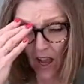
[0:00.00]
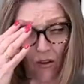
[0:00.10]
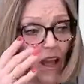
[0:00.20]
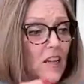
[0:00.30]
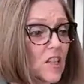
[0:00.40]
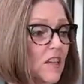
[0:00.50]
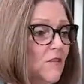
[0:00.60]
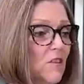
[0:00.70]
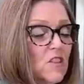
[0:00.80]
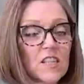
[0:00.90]
Oh, actually,
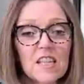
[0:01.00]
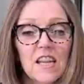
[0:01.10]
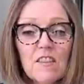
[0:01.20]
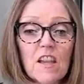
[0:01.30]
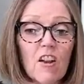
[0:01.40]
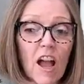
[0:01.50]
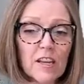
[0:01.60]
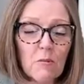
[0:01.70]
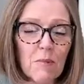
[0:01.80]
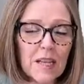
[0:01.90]
if you can just set it there,
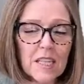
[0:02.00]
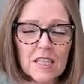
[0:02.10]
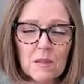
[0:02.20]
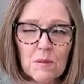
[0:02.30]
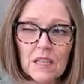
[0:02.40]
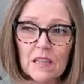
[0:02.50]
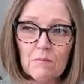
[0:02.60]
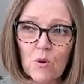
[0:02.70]
I don't mind it to be